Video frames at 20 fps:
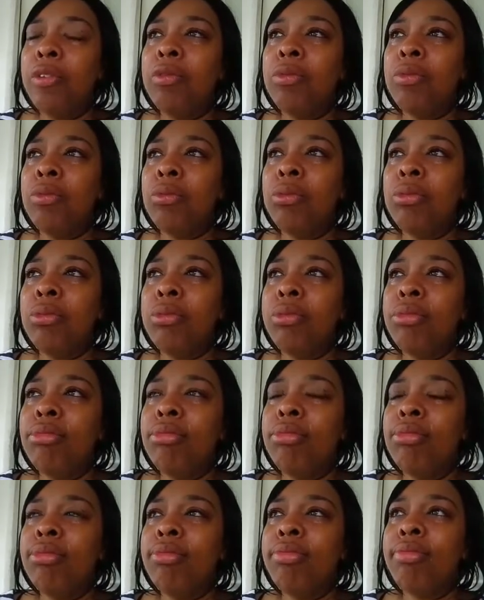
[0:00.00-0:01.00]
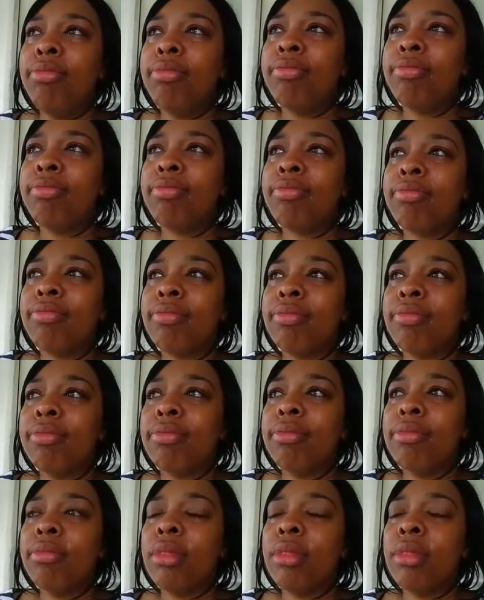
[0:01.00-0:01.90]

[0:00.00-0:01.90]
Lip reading: No one is speaking in this clip.